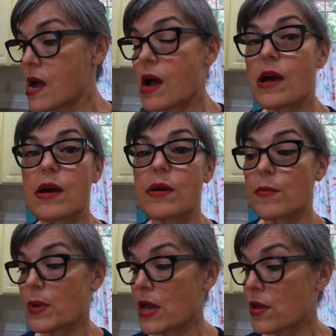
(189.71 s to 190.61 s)

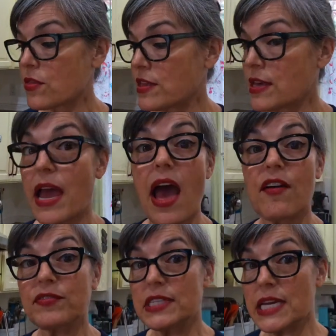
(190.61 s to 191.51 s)
The
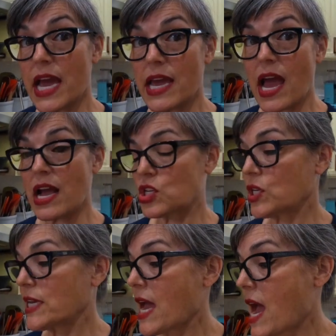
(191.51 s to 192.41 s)
FDA
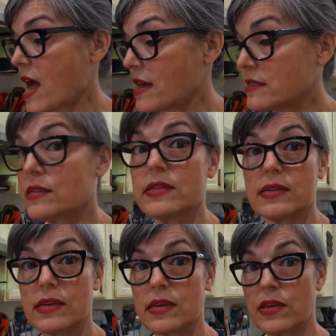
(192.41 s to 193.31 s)
actually
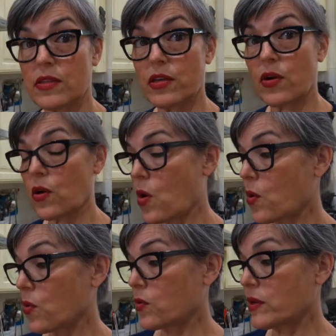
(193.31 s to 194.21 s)
has their
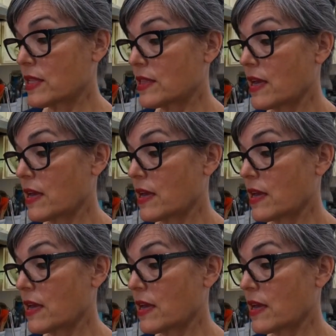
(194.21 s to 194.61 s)
own,